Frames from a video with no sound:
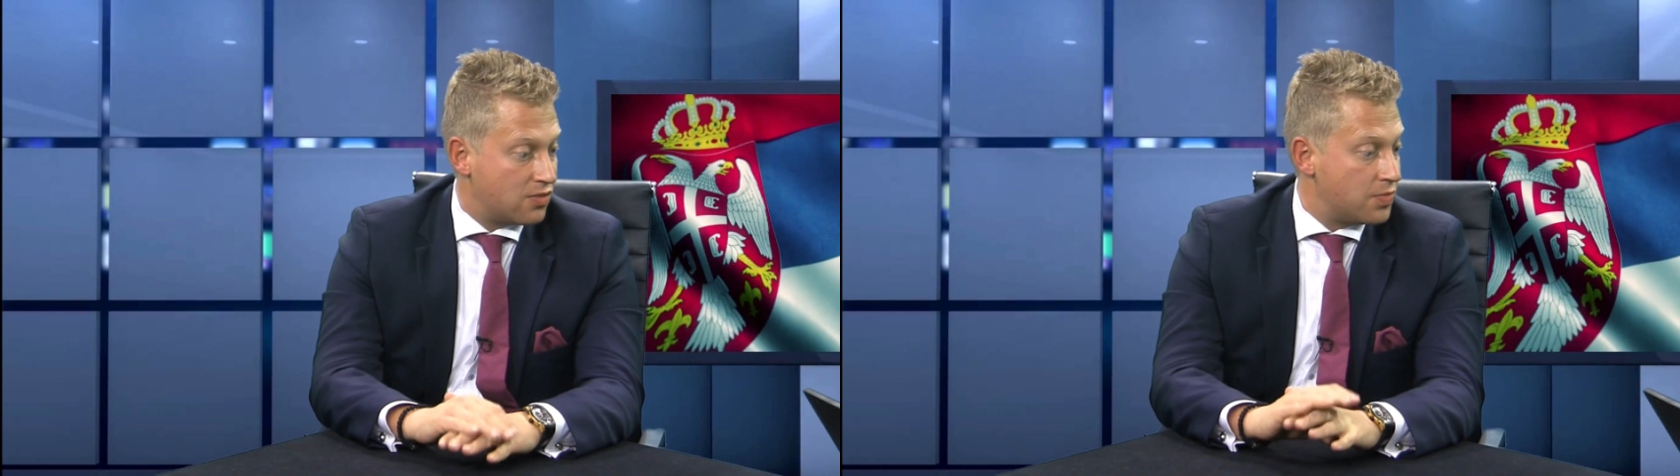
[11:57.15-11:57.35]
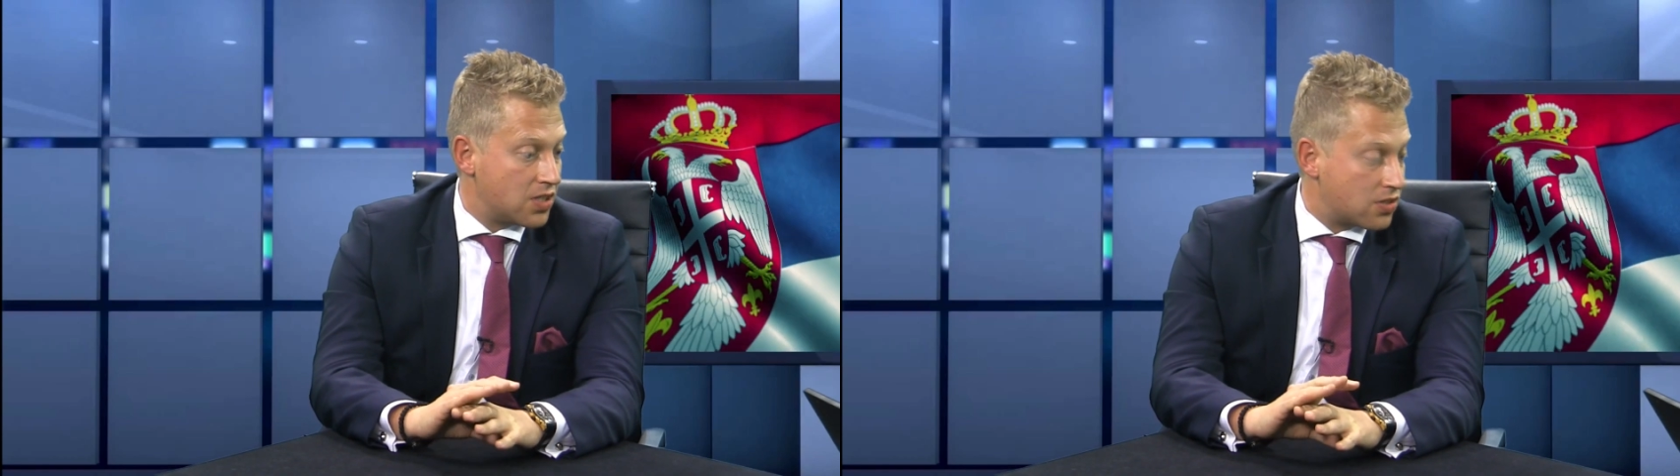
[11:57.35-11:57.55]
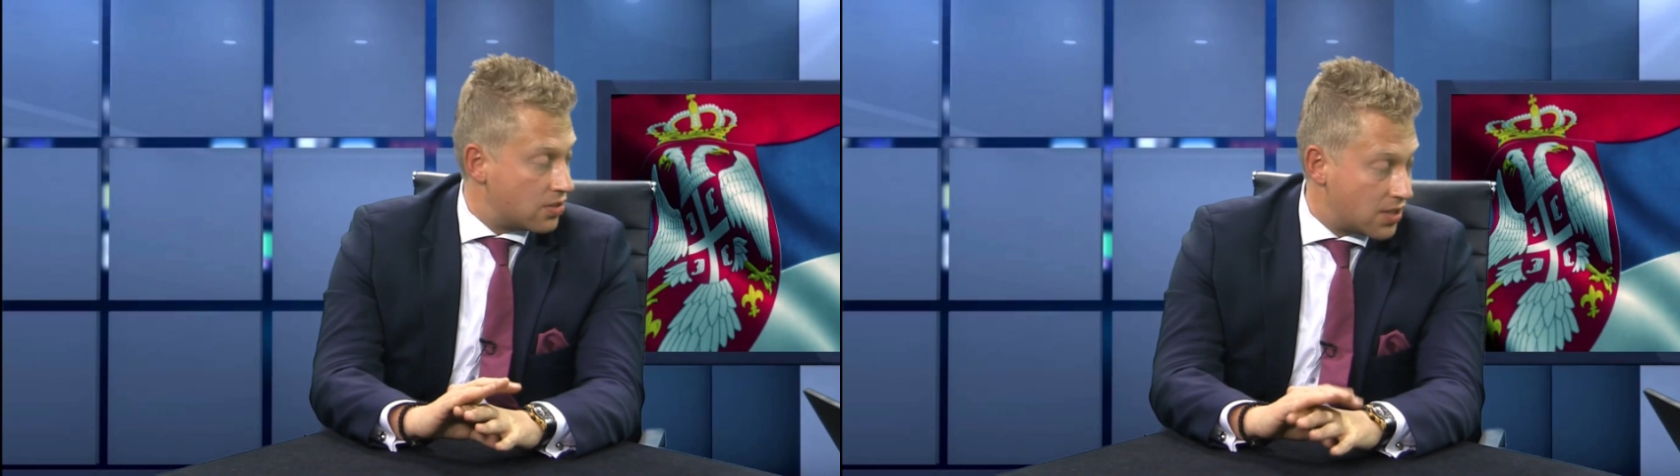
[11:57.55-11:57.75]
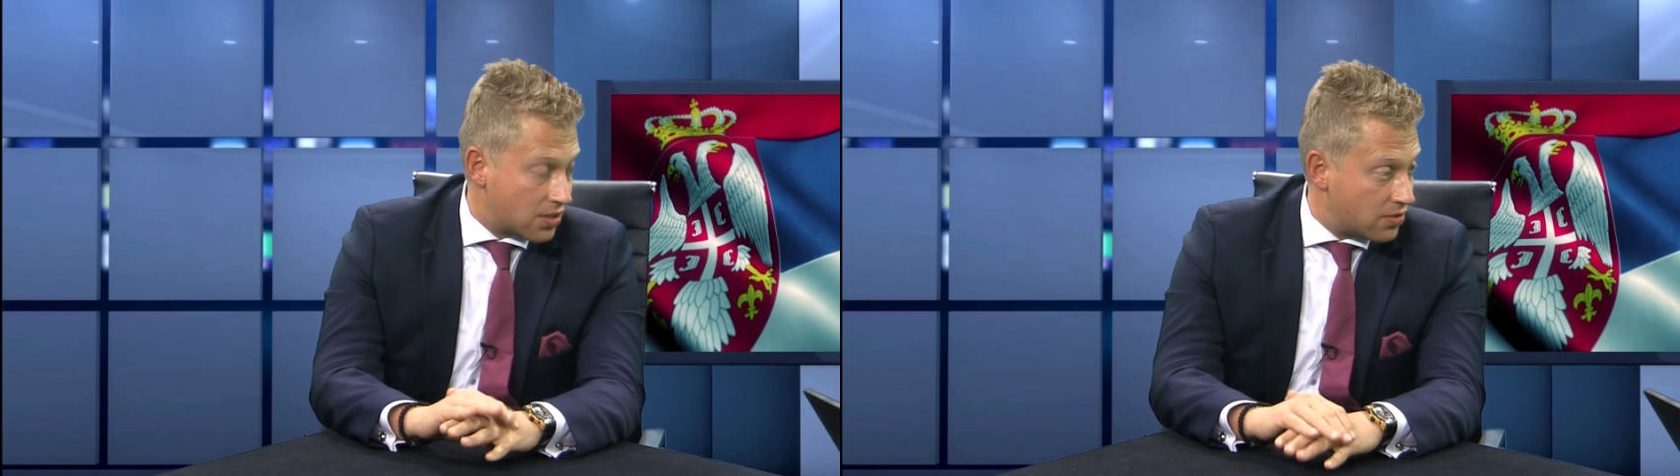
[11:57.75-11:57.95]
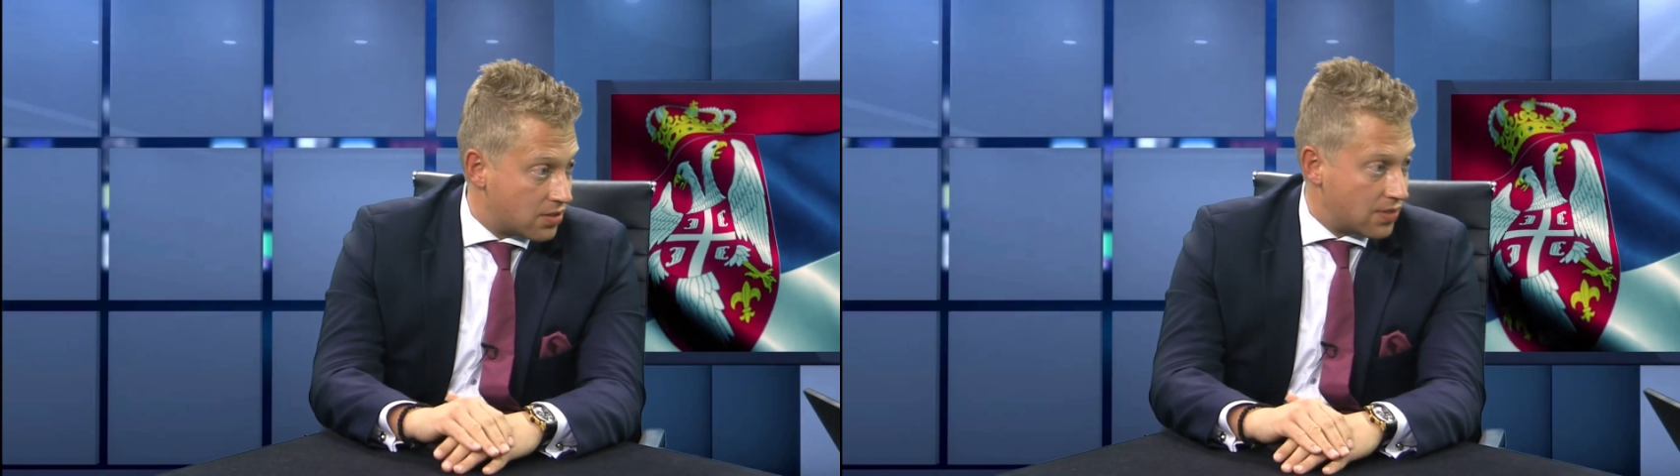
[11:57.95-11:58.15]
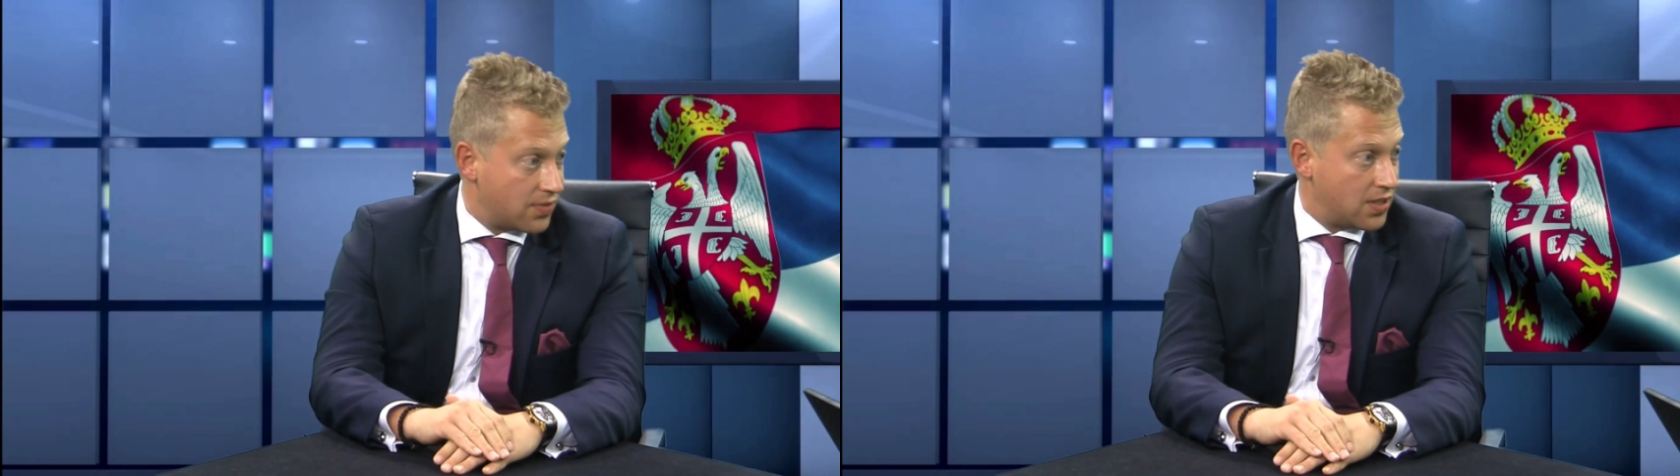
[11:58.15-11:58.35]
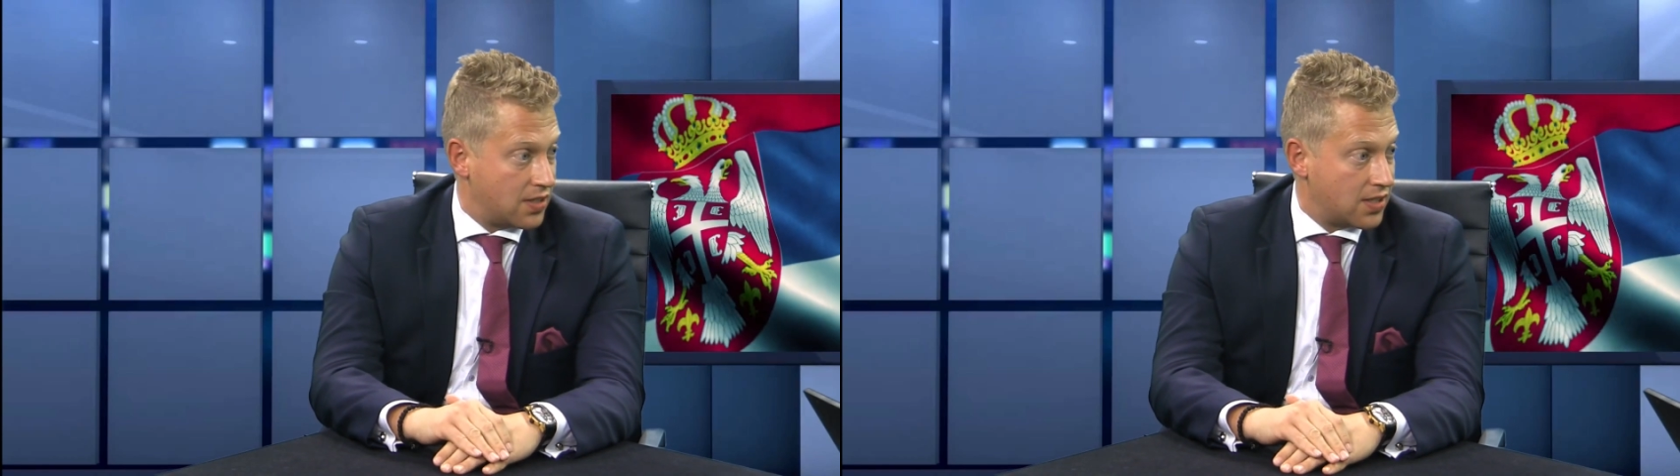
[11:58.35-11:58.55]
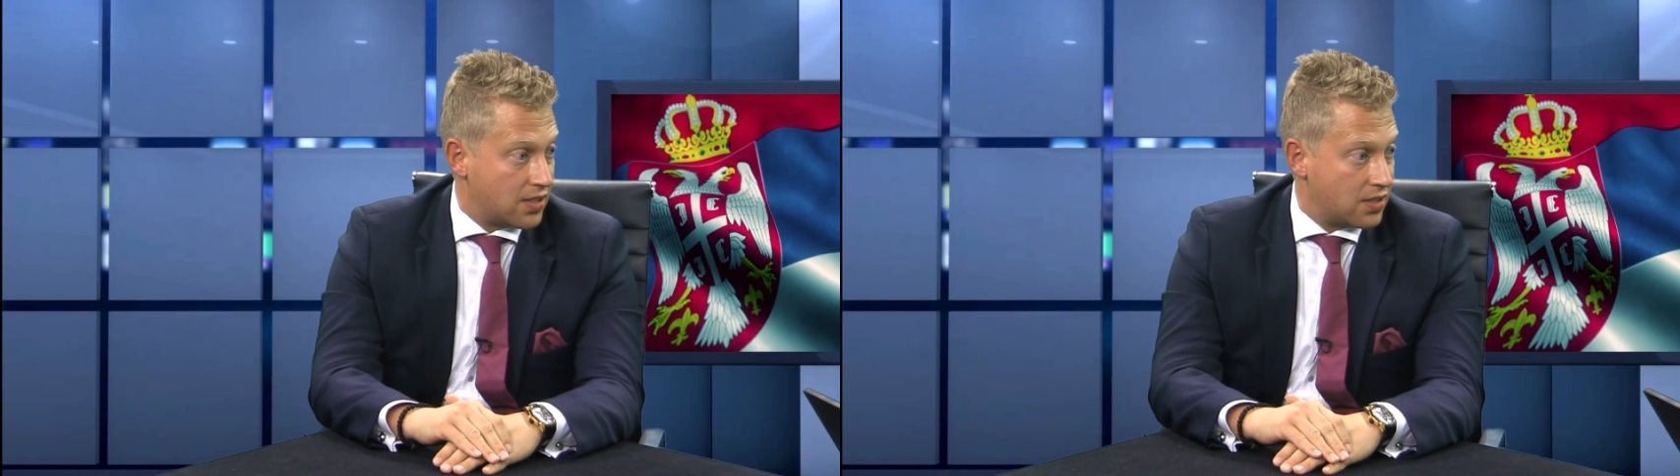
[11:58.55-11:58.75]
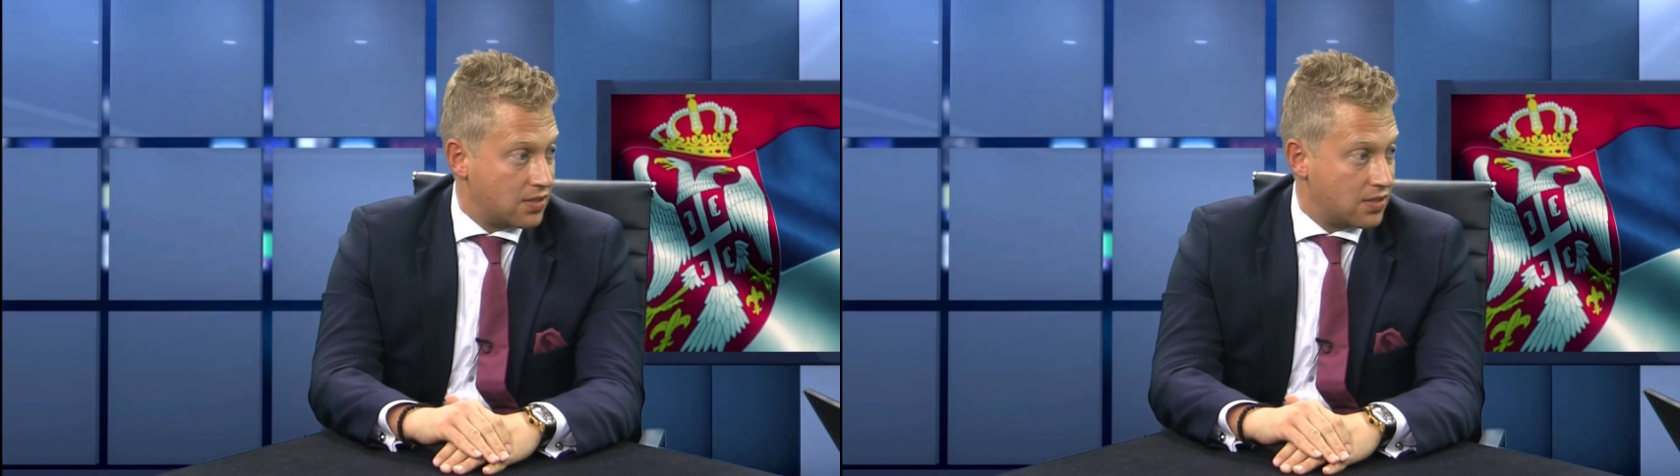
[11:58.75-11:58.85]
misconduct or something like that.